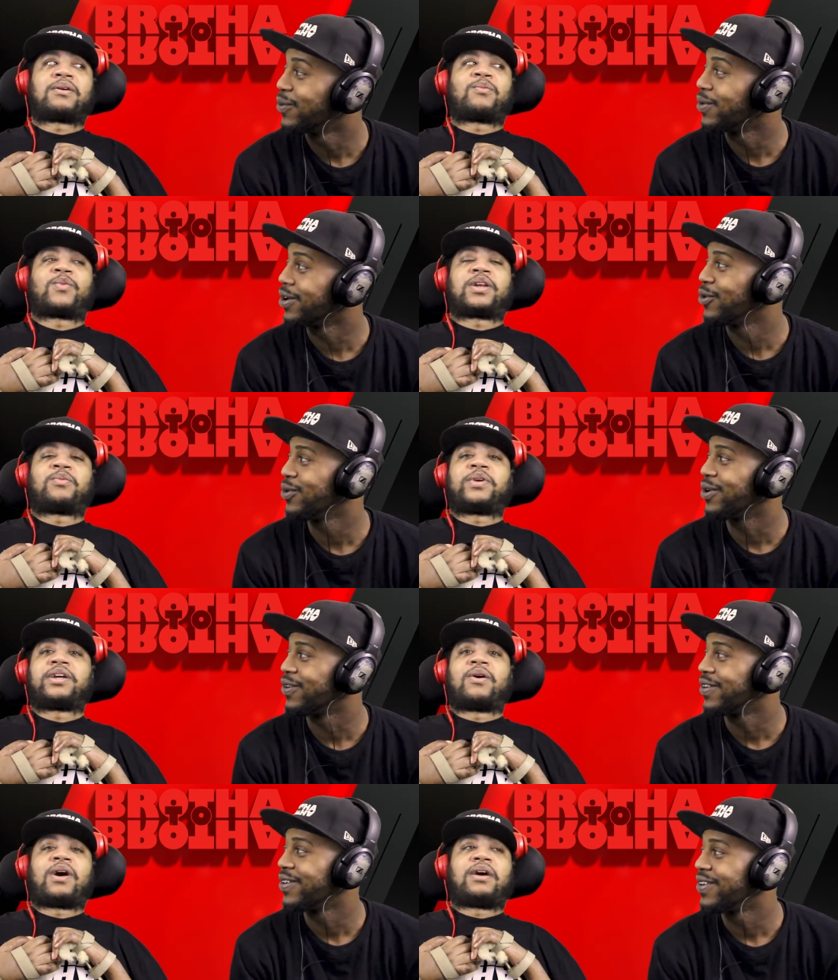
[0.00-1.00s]
Speaker 1: Where did, Where did we
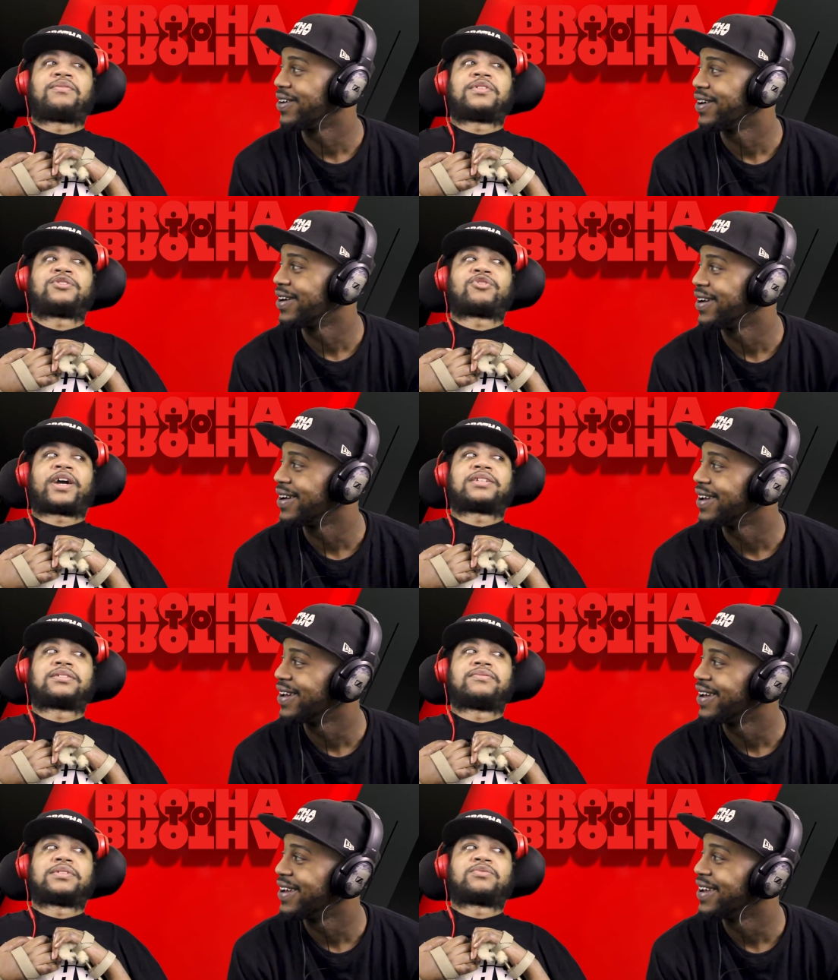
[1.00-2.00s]
go, go off the
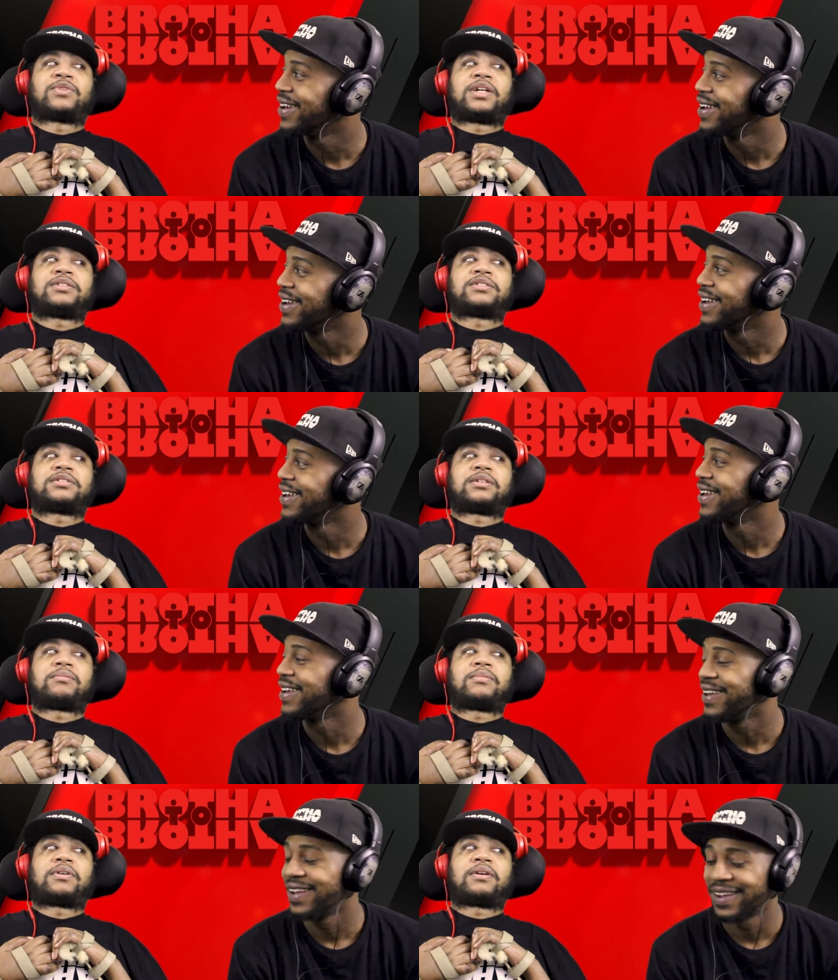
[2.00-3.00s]
tracks of this relationship?
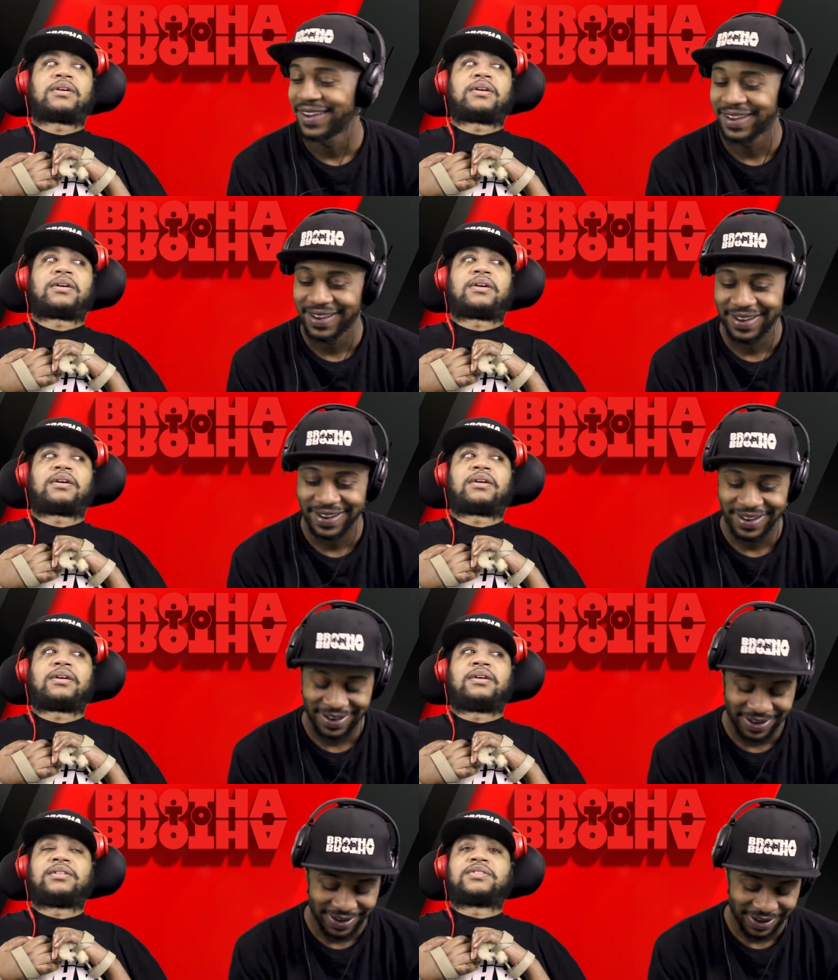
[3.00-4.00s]

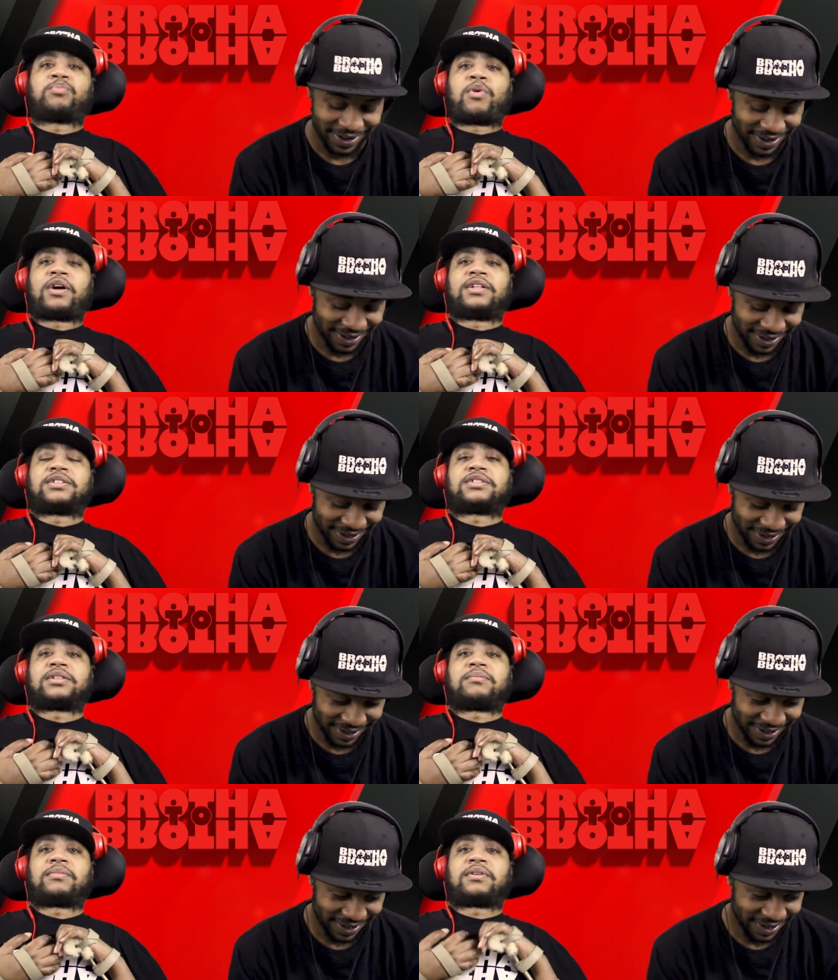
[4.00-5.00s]
This
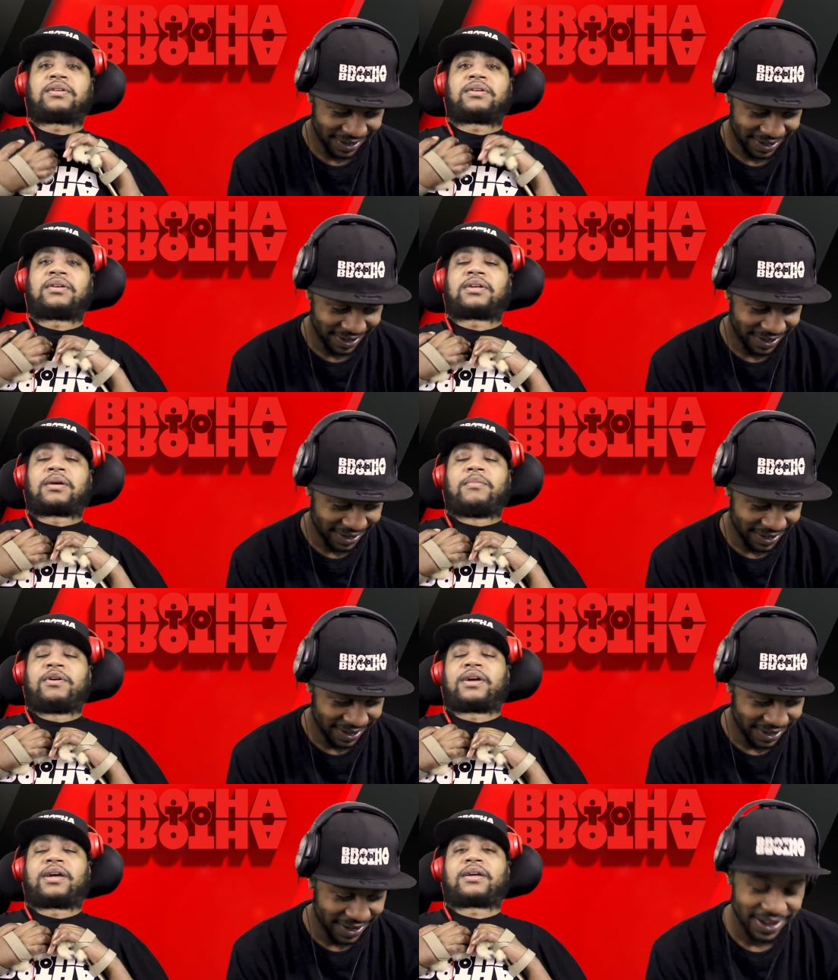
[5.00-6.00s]
partnership. Come
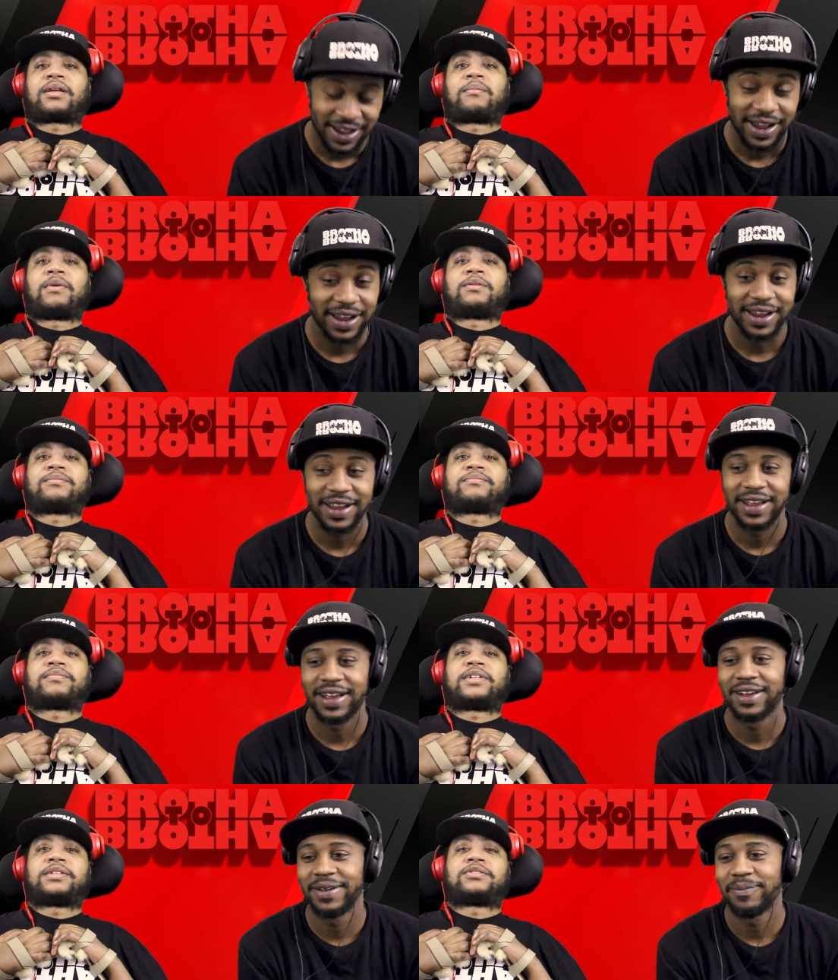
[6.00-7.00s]
on, guy. Come on.
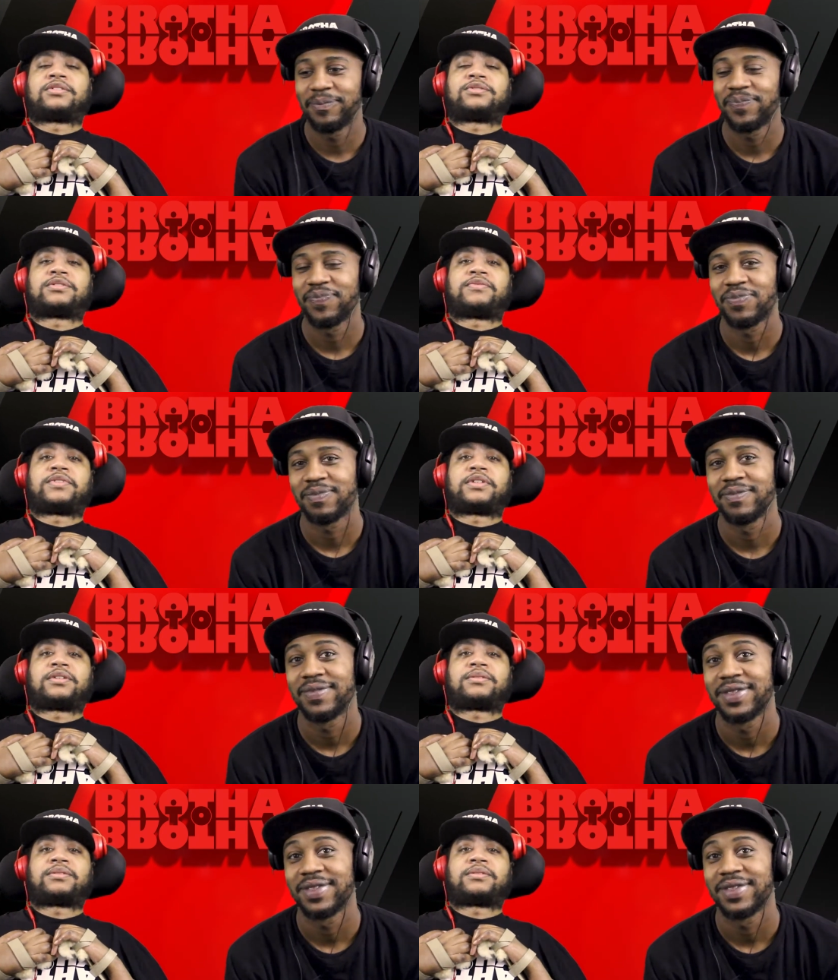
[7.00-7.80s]
Introduce the video.